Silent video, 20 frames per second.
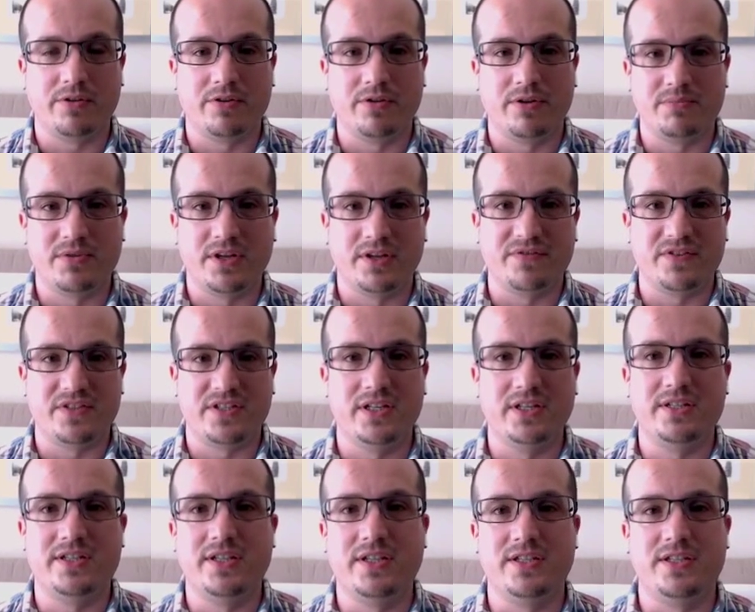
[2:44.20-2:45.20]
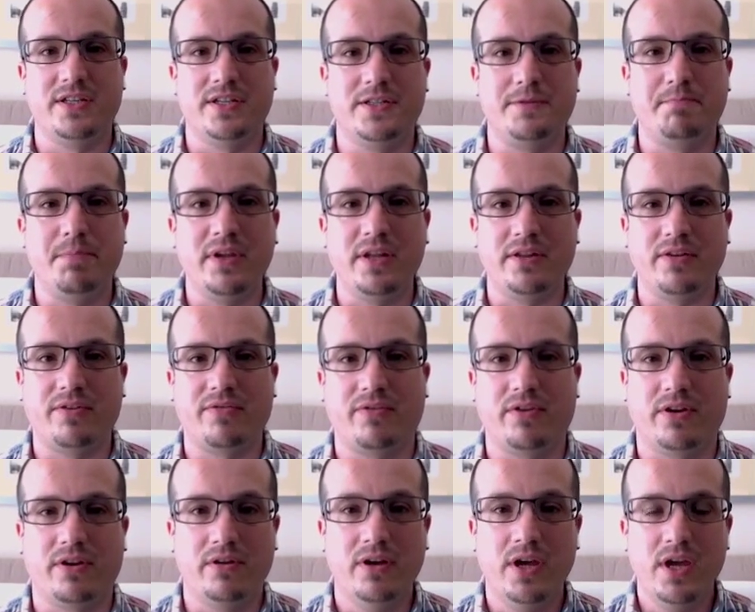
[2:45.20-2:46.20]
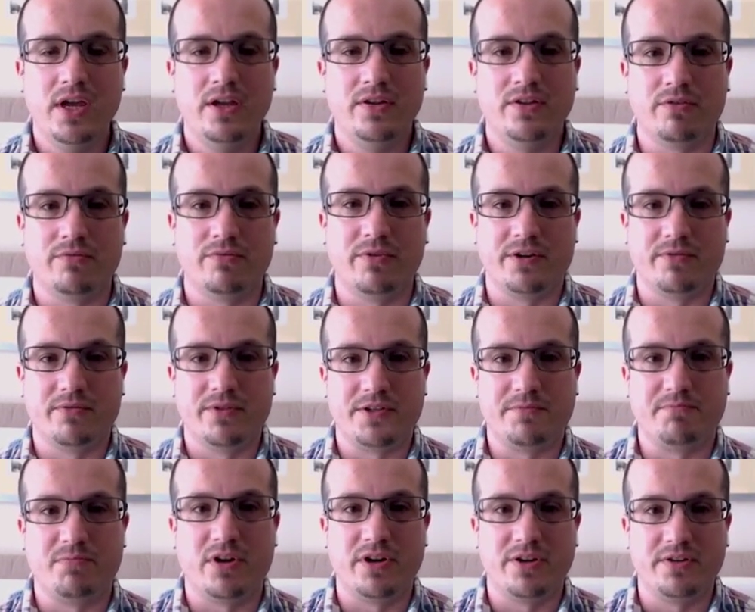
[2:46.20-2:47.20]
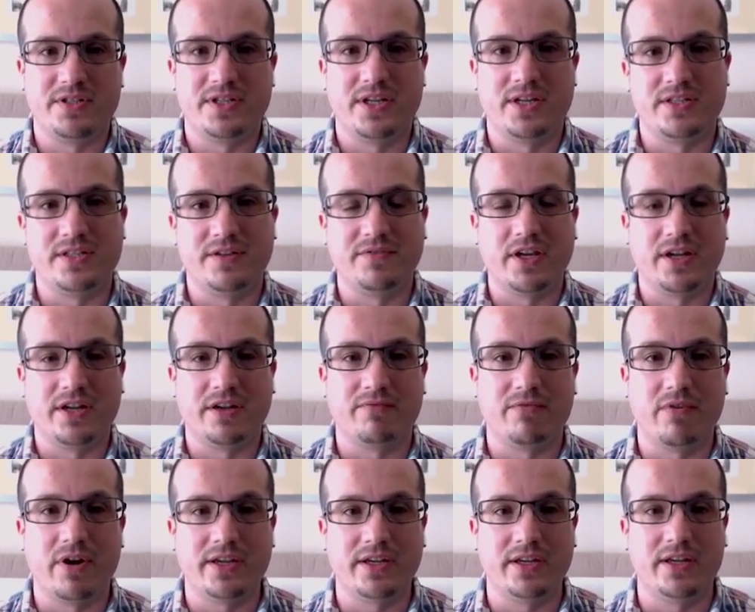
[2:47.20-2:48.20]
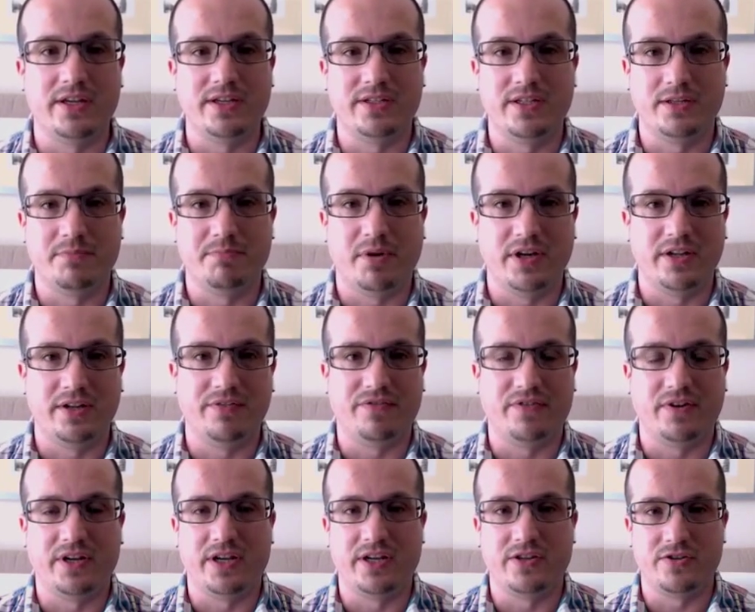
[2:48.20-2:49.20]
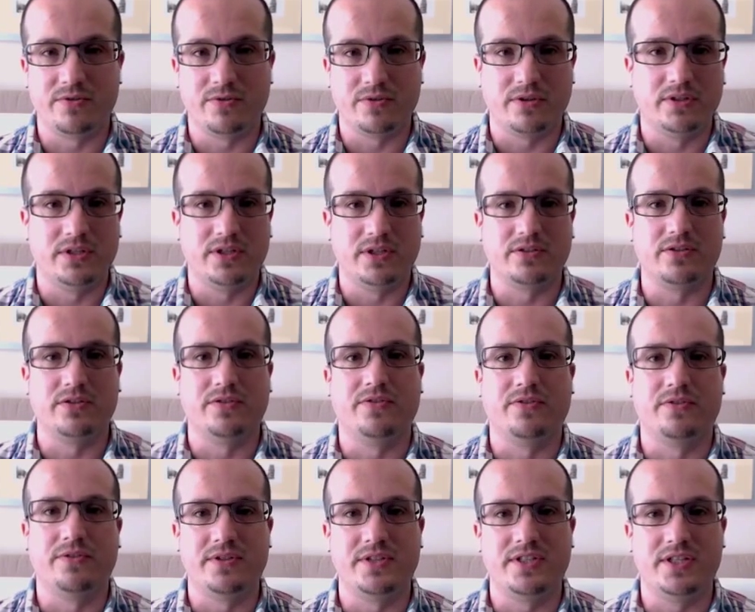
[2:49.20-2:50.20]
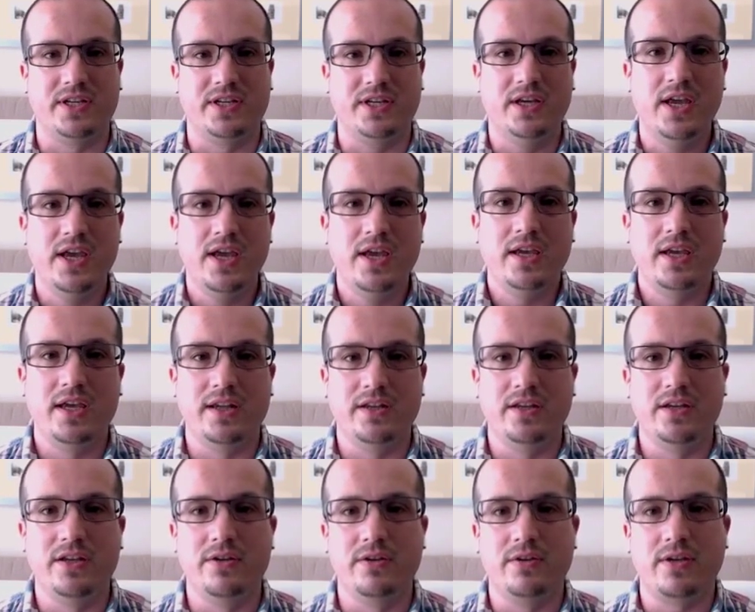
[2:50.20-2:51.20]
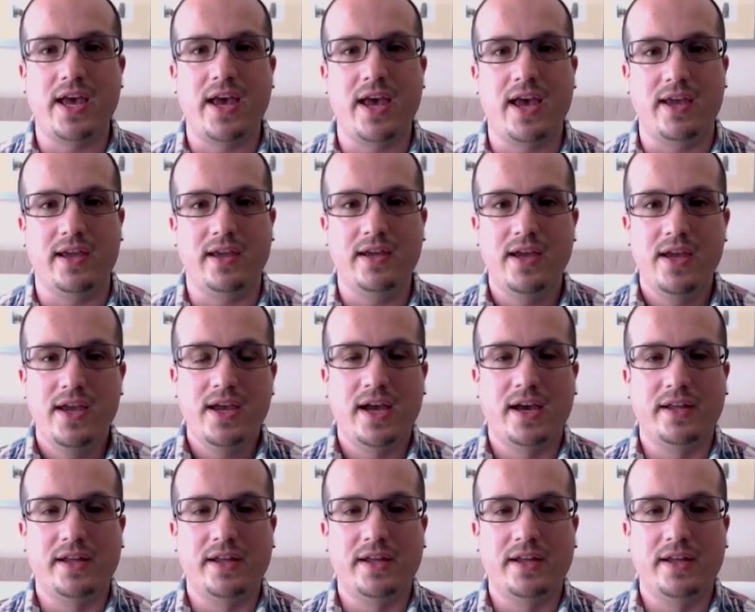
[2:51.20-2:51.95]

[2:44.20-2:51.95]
crypto facilities that have been through the rigorous process of getting regulated by the Financial Conduct Authority in the UK.